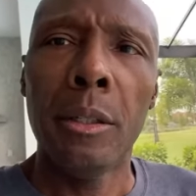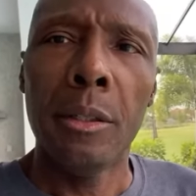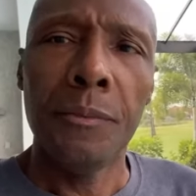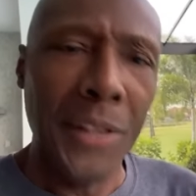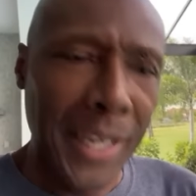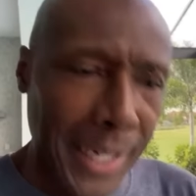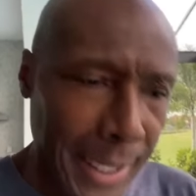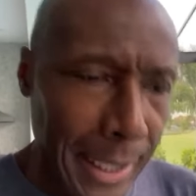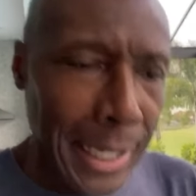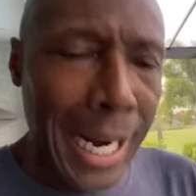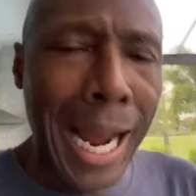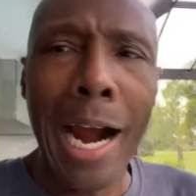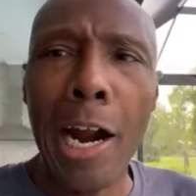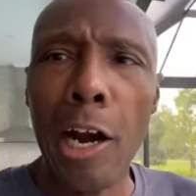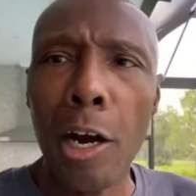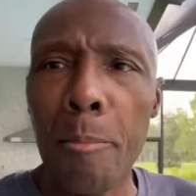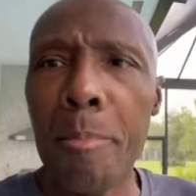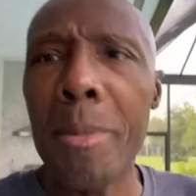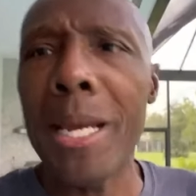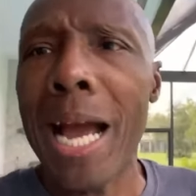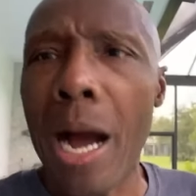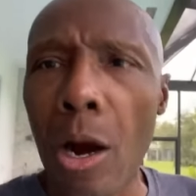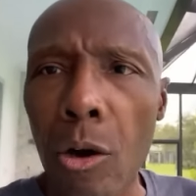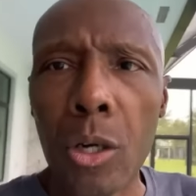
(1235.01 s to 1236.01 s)
They can hire
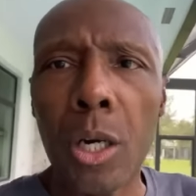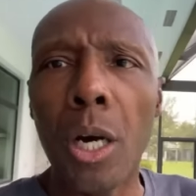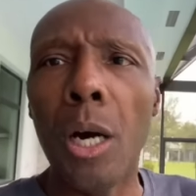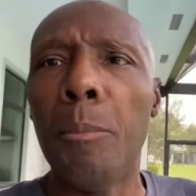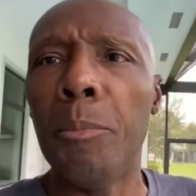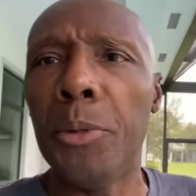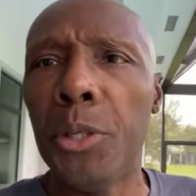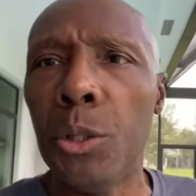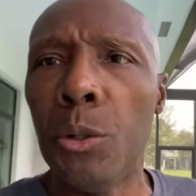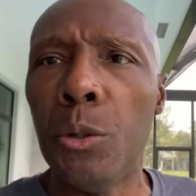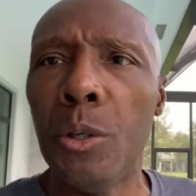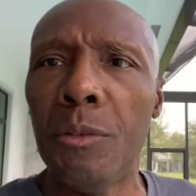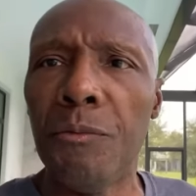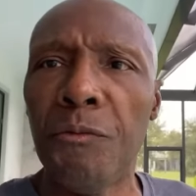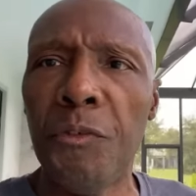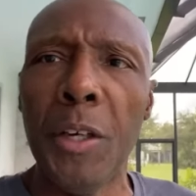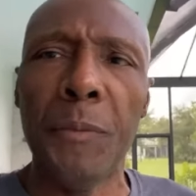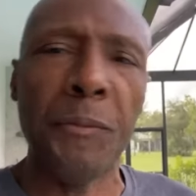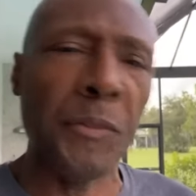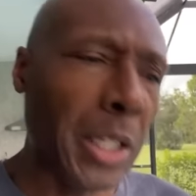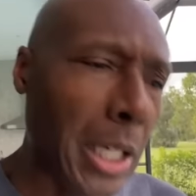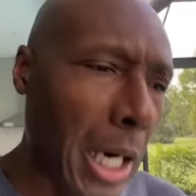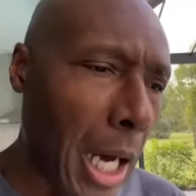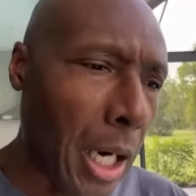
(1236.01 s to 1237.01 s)
me, I'll come do it.
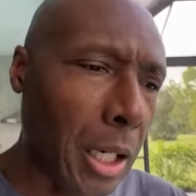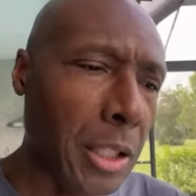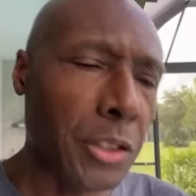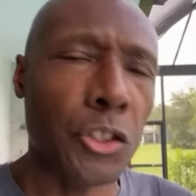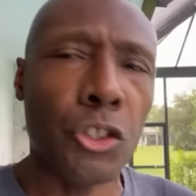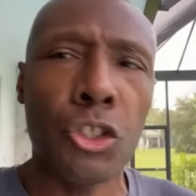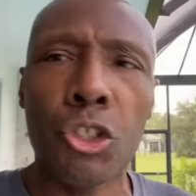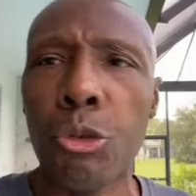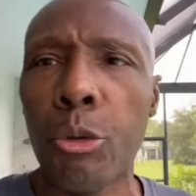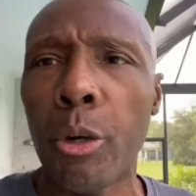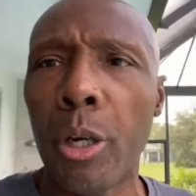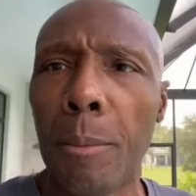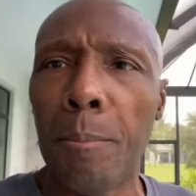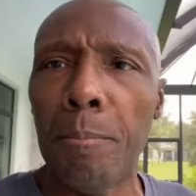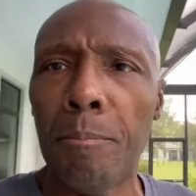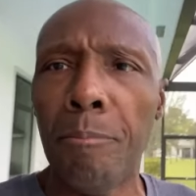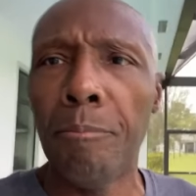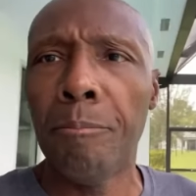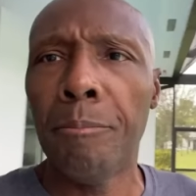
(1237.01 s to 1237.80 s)
$50 a trip.